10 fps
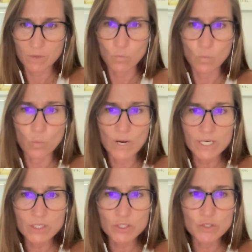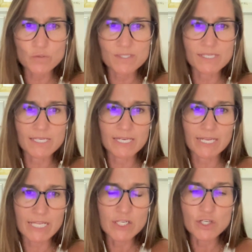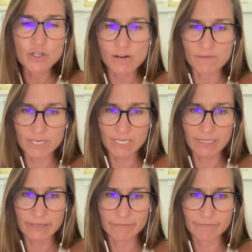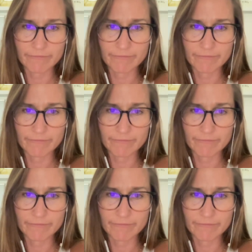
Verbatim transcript: Where do you see it in your everyday life?